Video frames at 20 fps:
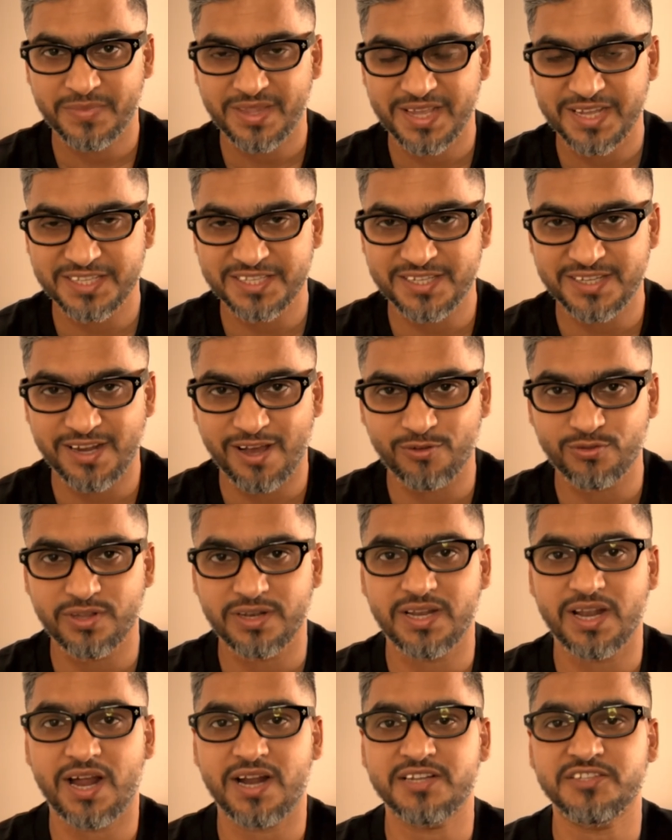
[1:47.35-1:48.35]
It's now the
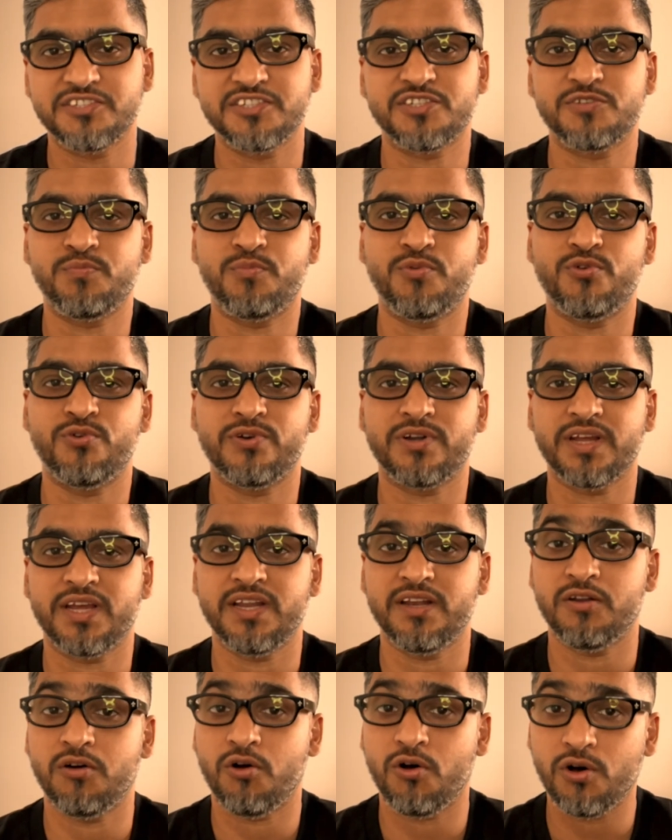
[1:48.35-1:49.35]
largest port
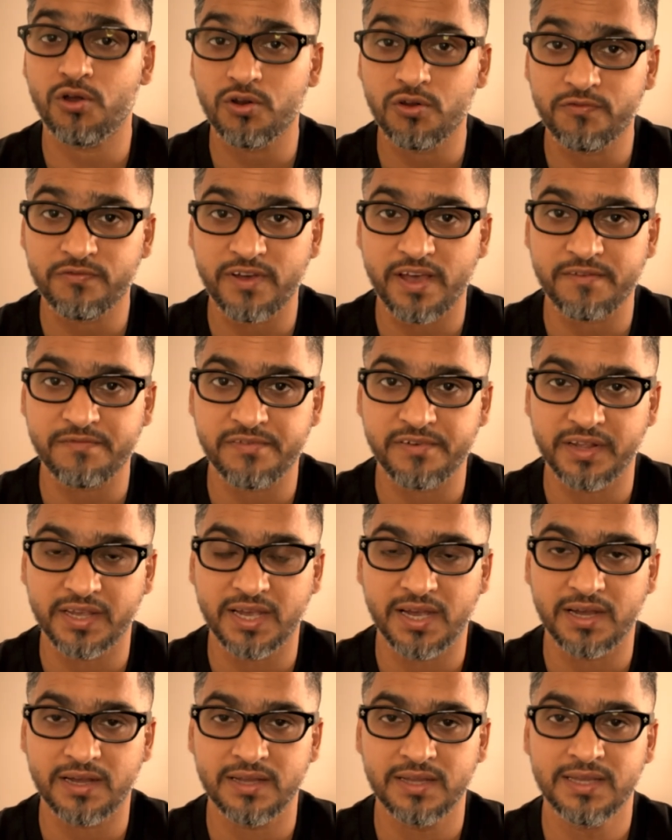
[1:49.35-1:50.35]
in all of
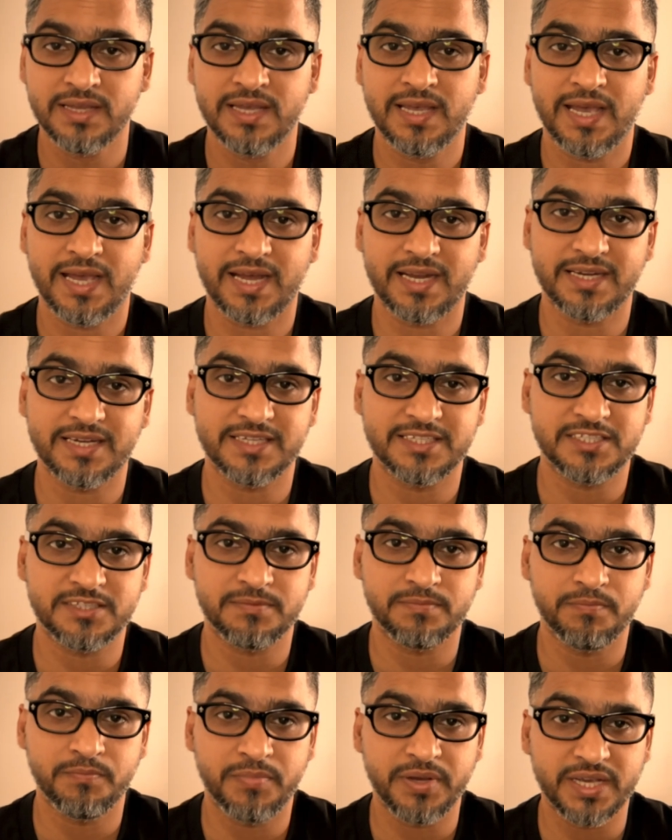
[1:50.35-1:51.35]
Africa, and it's
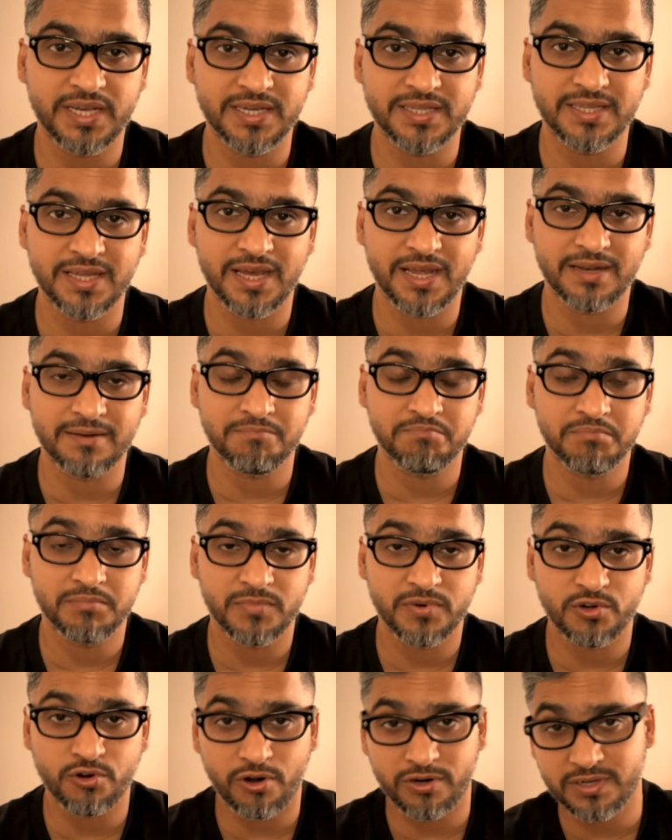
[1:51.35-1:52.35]
bigger than
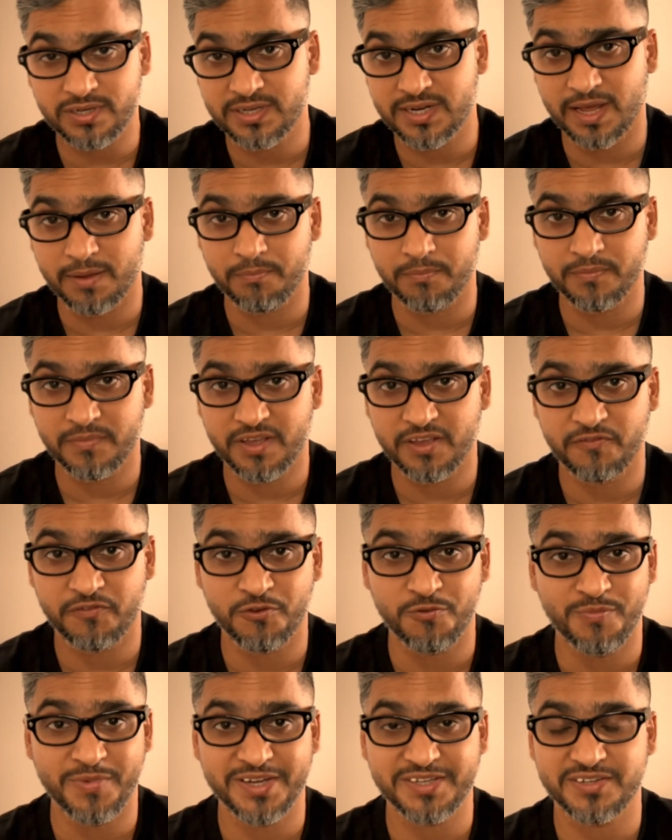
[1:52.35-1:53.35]
Rotterdam if
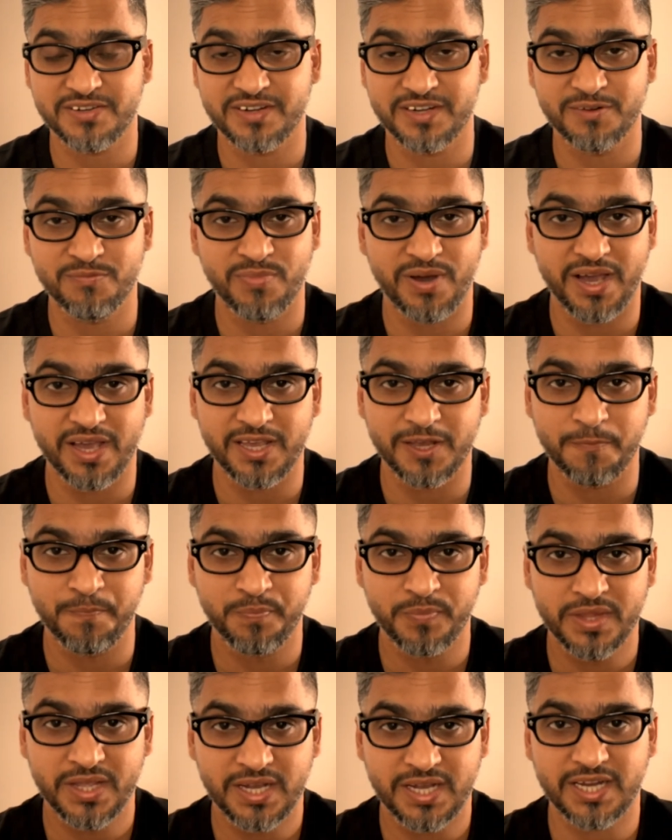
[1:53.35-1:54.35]
you measure it by
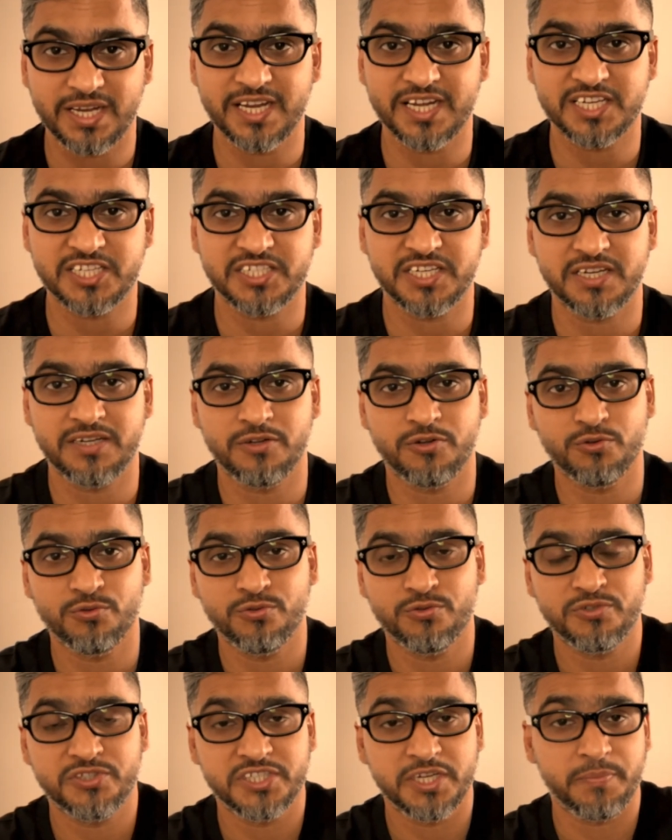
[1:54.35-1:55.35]
connection
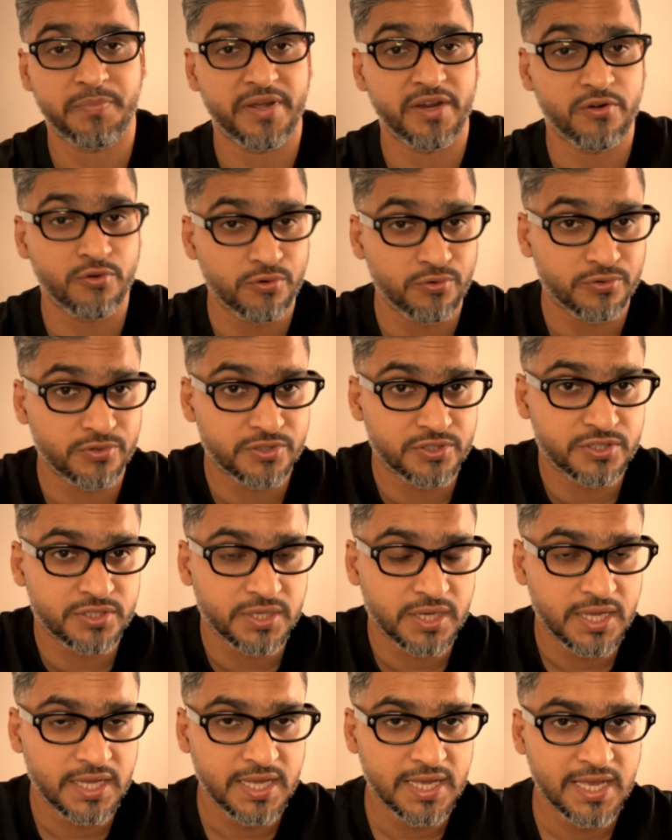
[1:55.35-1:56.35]
to shipping
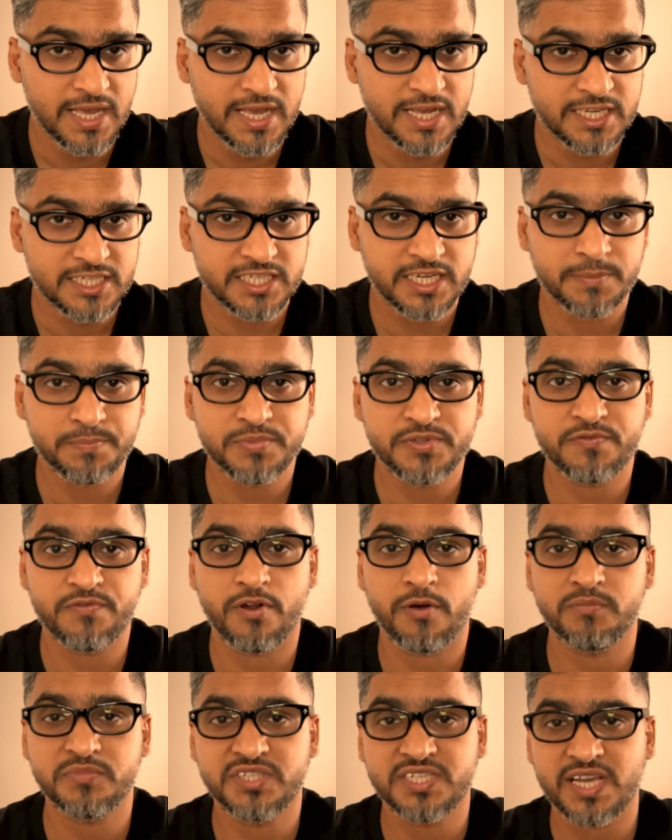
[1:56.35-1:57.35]
routes. Ships
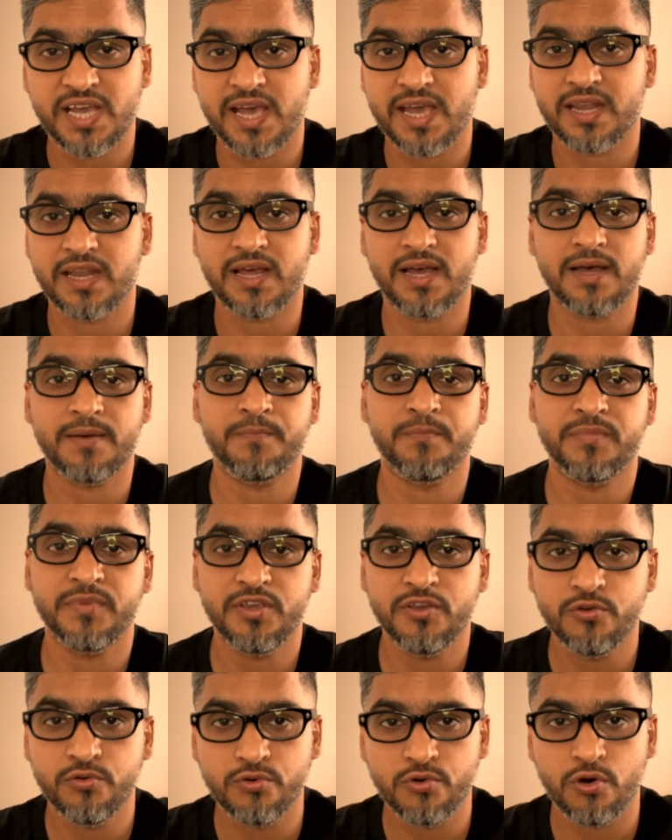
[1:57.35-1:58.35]
from China,
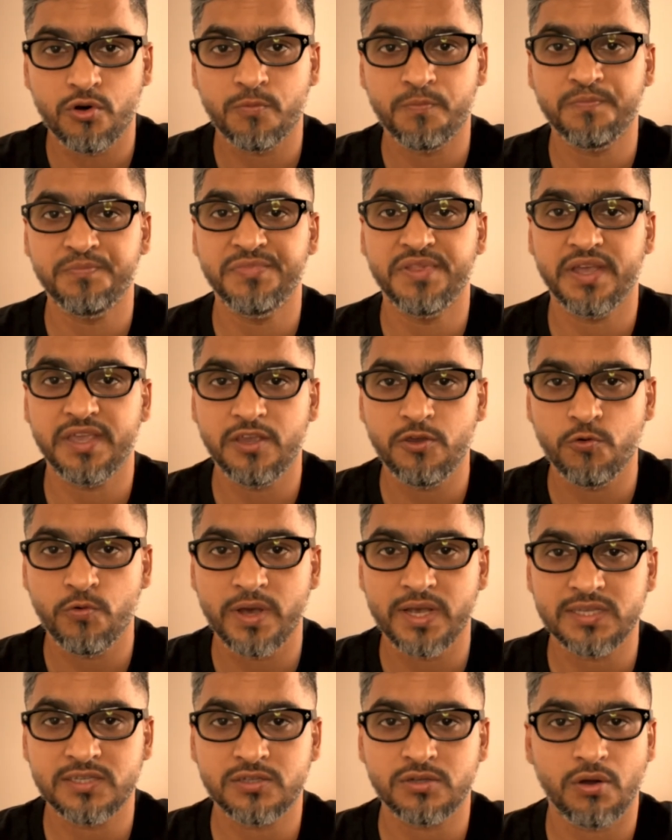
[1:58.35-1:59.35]
Europe, the
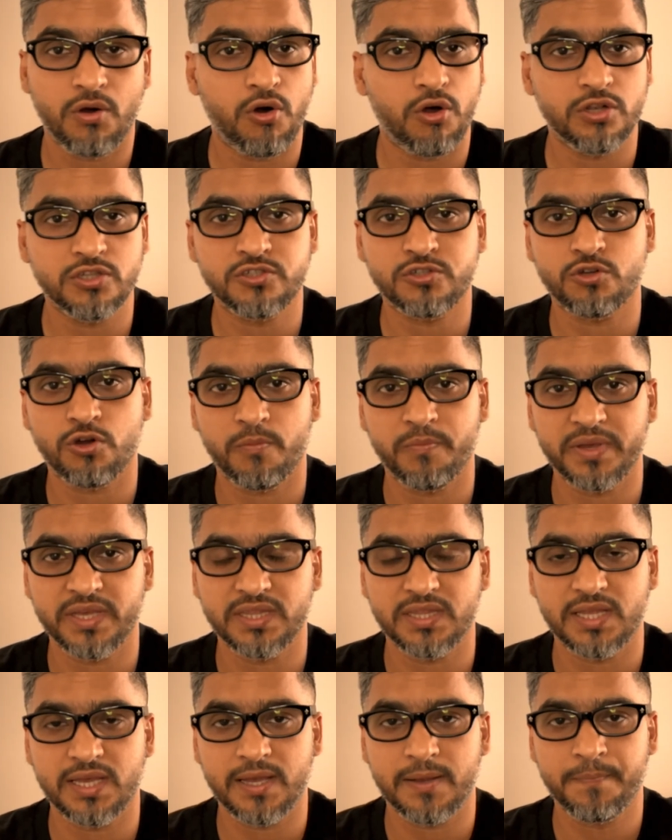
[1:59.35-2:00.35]
US all stopping
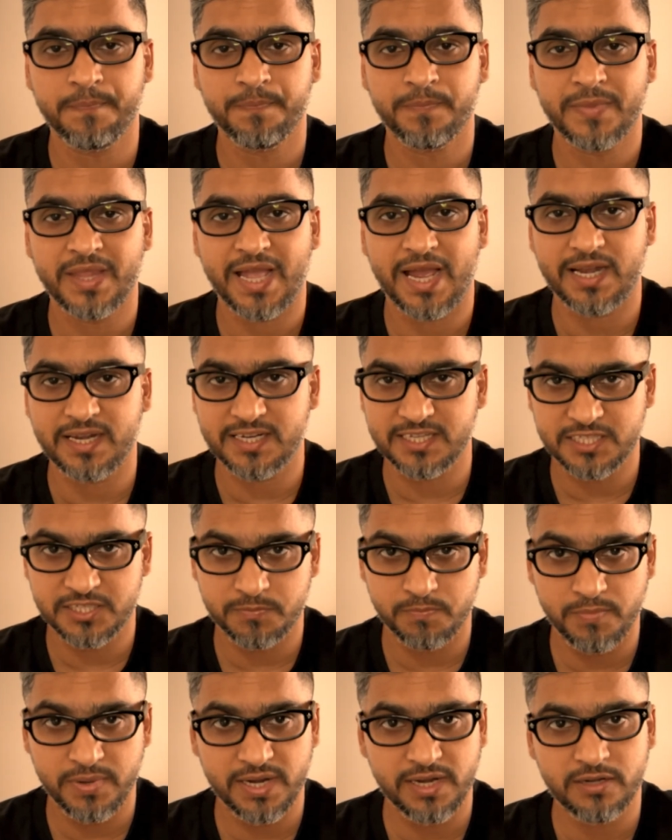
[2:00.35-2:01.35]
there. And it's
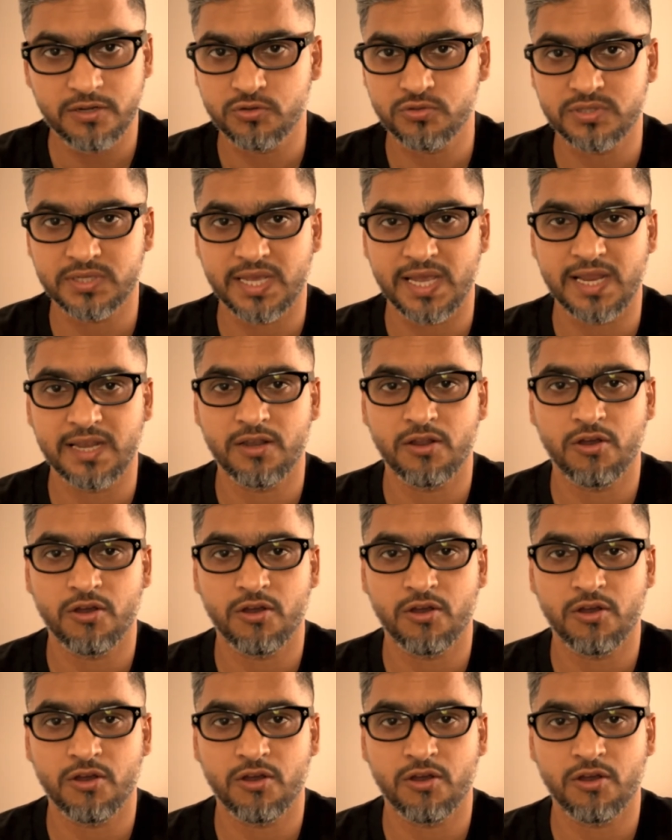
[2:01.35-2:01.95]
built to scale,